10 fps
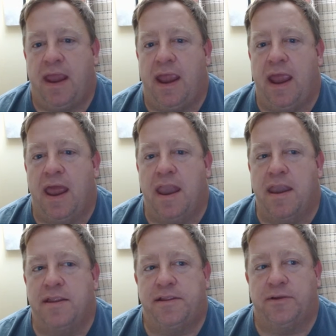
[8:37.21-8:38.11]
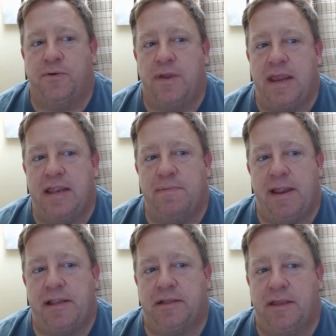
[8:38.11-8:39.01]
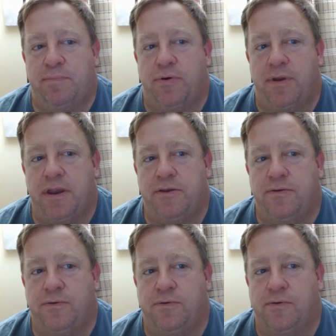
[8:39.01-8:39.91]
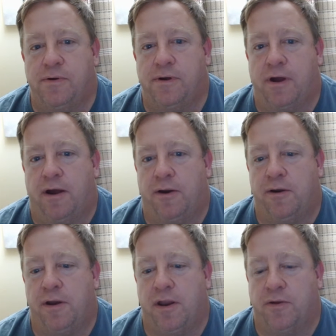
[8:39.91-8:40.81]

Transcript: And so he's basically put into a hard,